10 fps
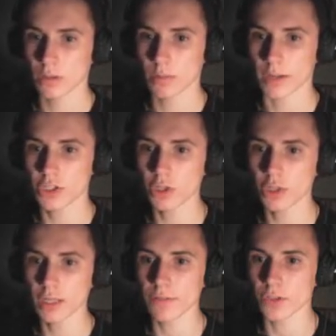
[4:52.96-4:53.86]
Wait, two
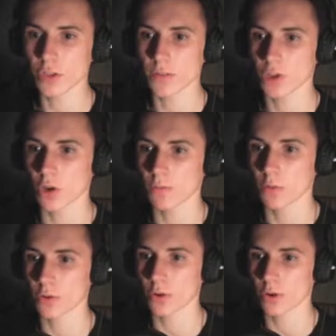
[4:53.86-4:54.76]
levers on the top
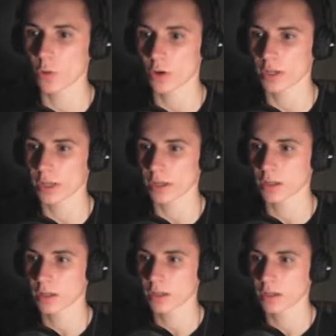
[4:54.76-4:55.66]
floor are not working.
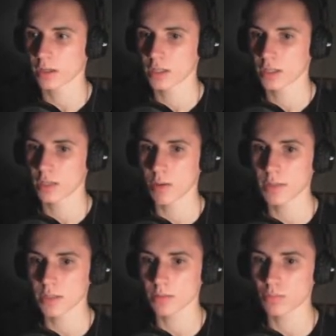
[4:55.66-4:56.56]
It's
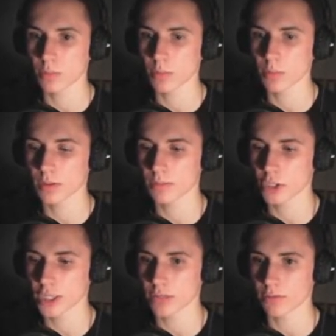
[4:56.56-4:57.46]
probably some problem with the
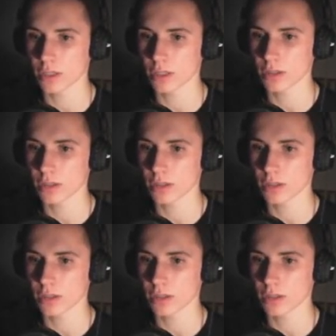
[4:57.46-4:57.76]
machinery.